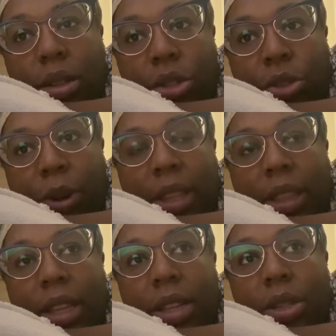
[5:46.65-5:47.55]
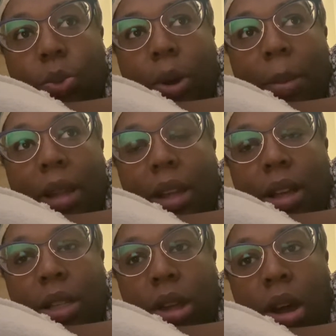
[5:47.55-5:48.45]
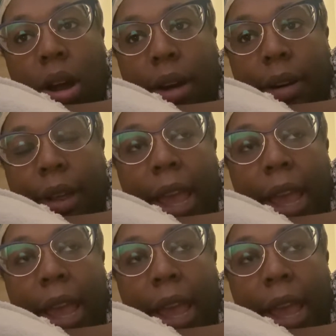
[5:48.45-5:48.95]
strength is, where my lungs are.